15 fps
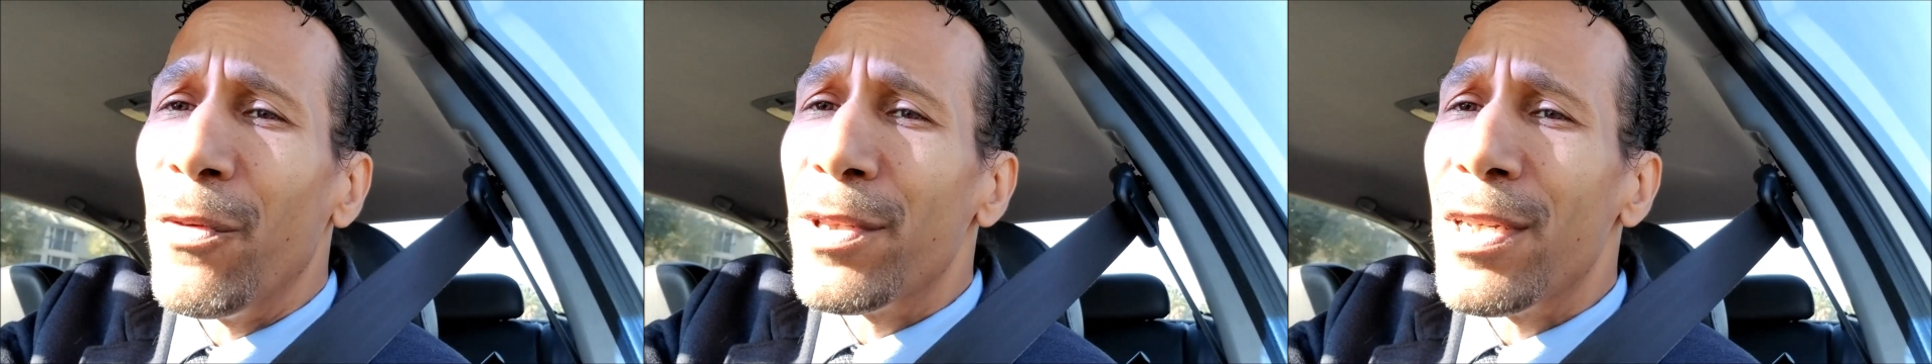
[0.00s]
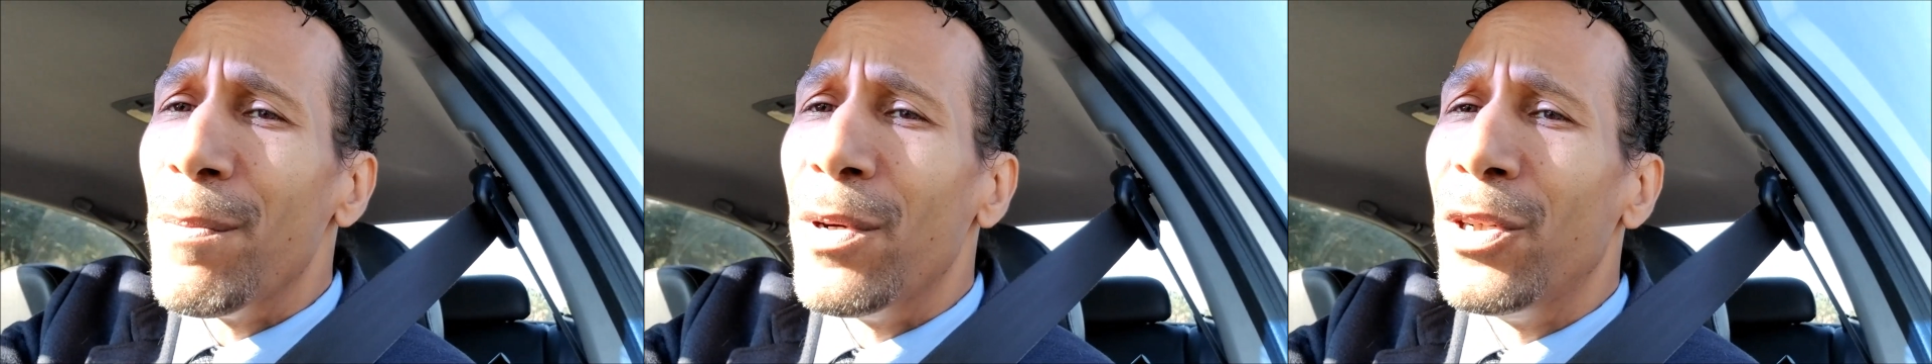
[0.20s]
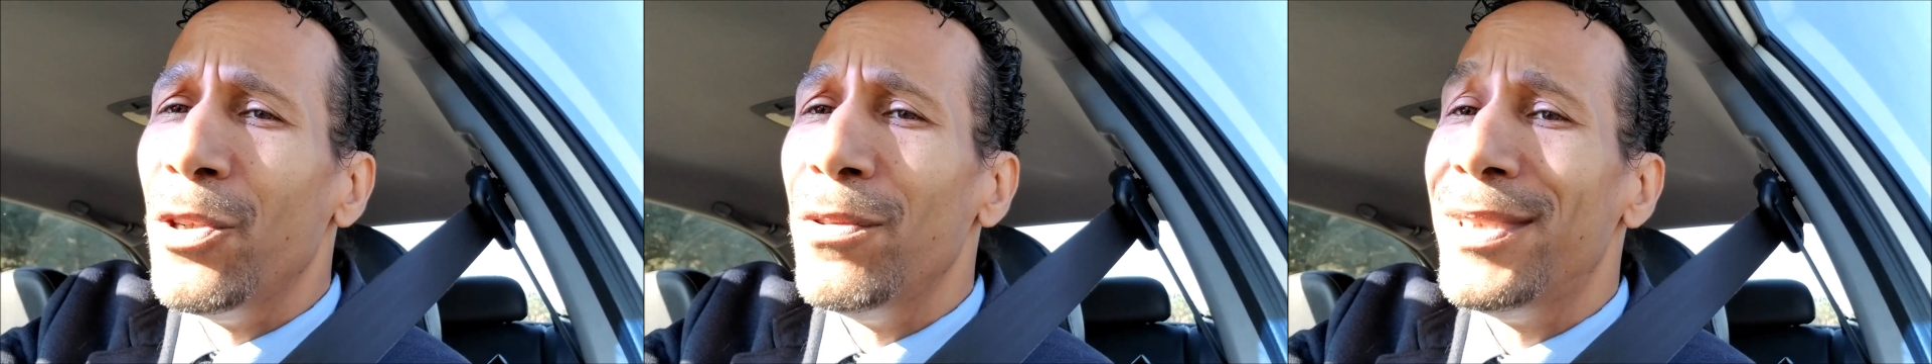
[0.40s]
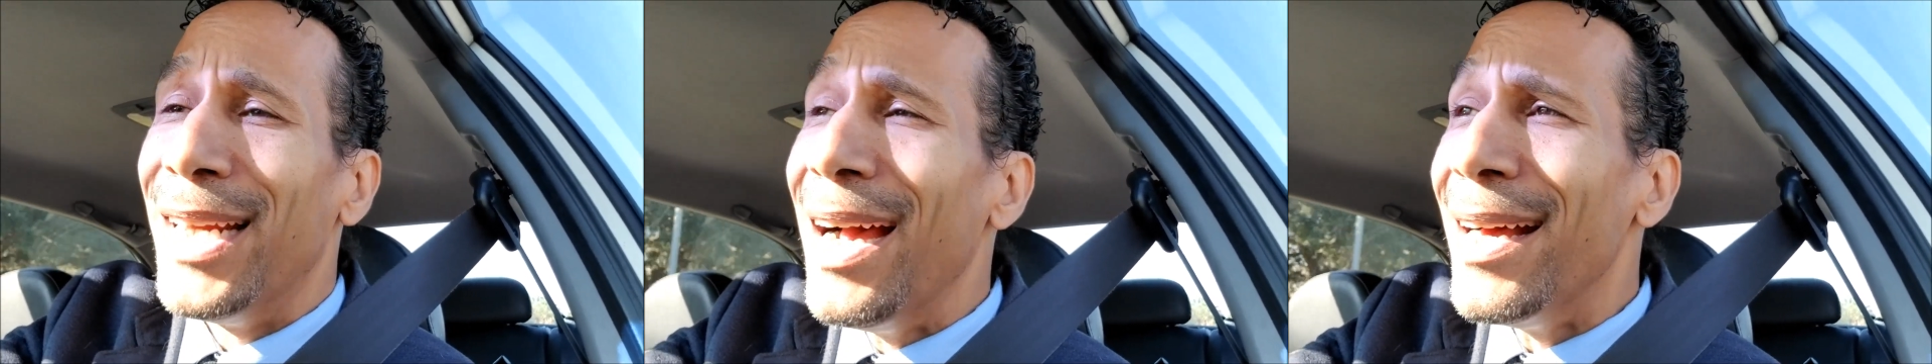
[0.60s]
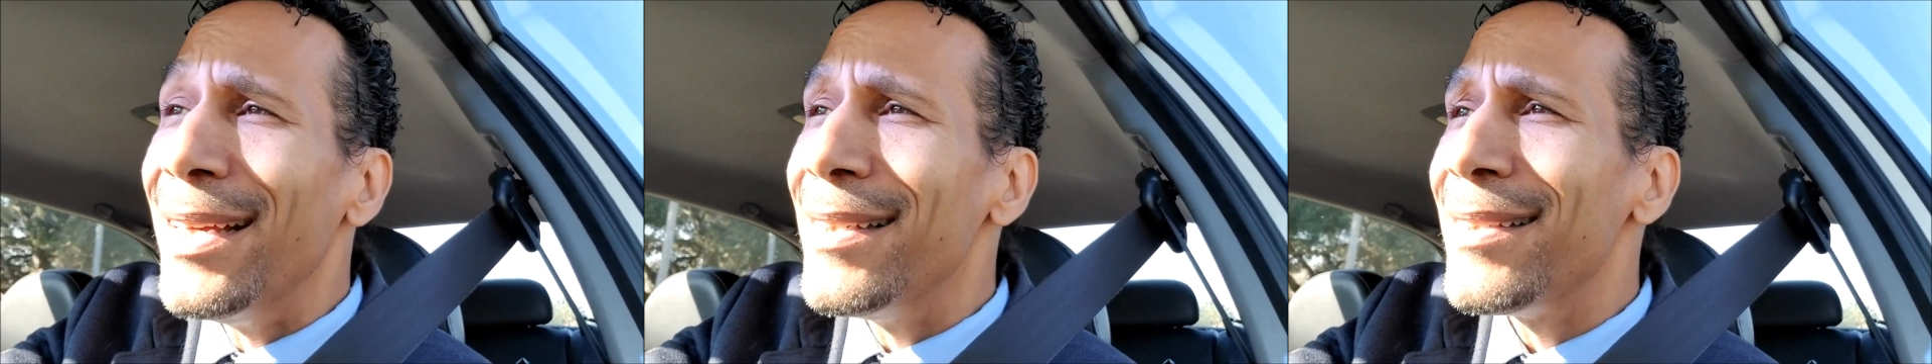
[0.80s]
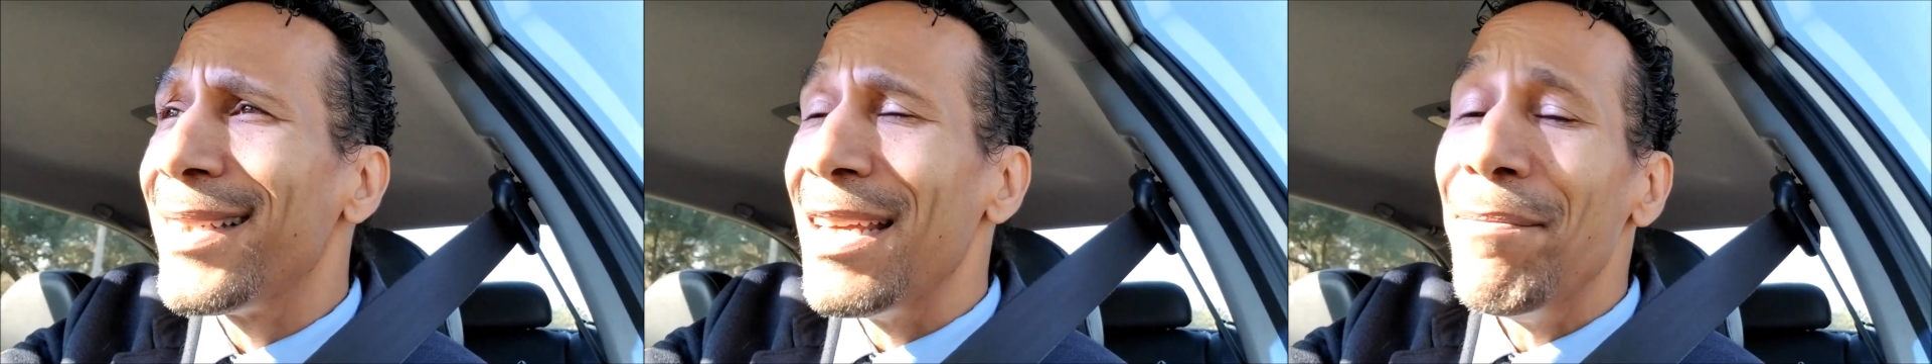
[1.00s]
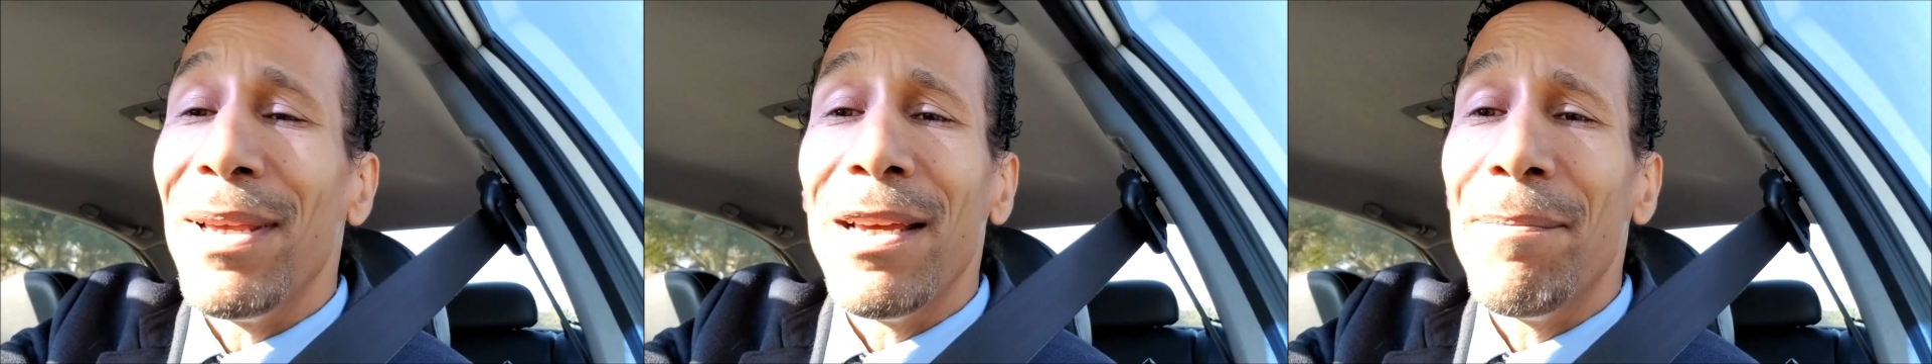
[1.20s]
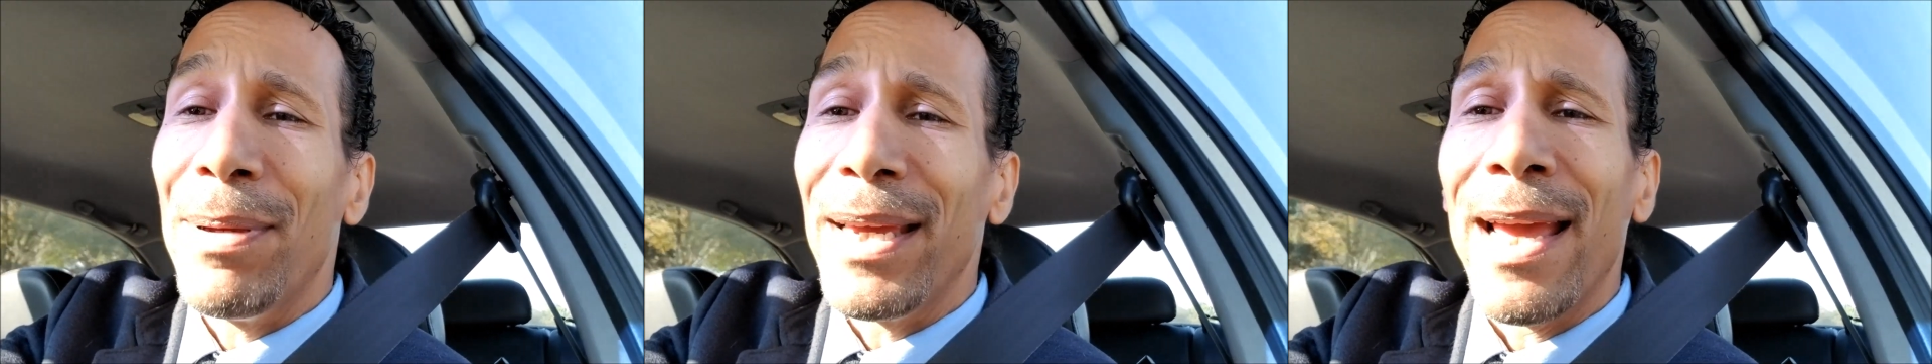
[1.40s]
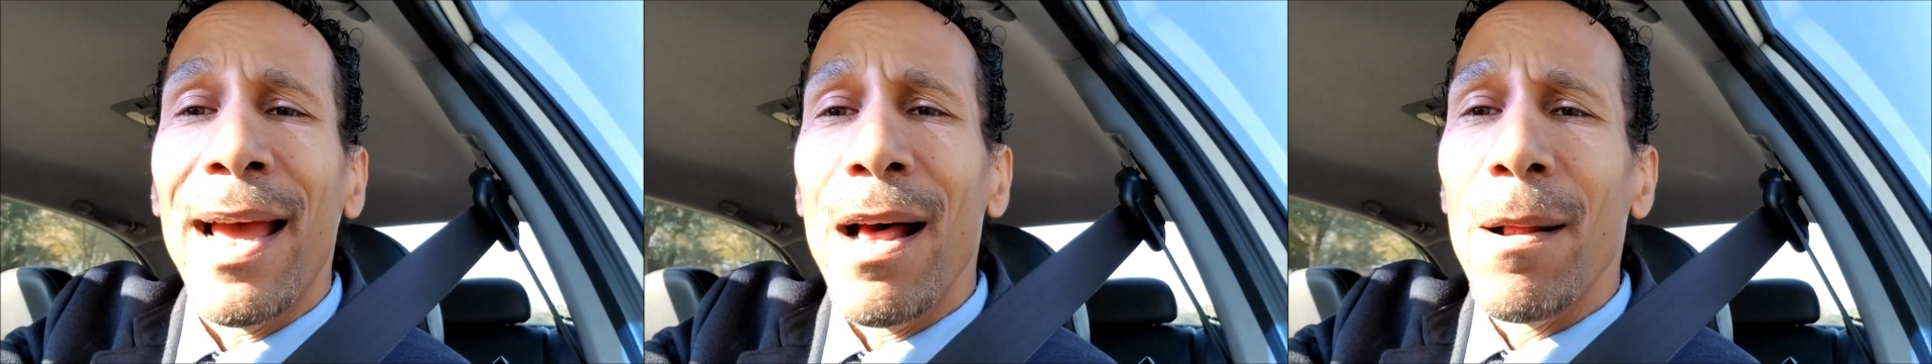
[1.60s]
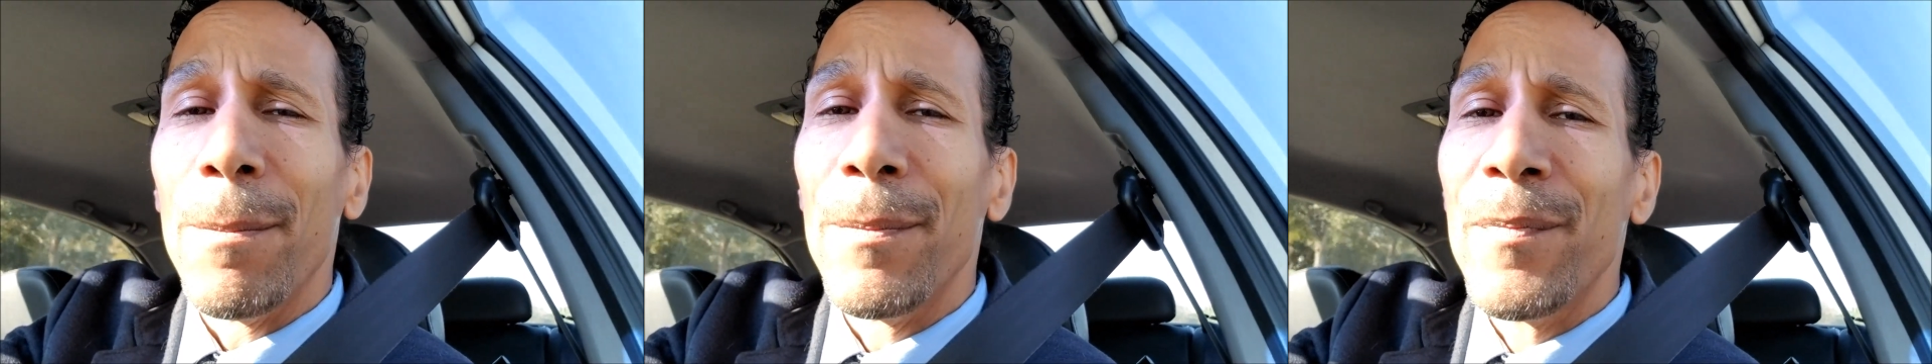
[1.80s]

with someone who does can be a big help.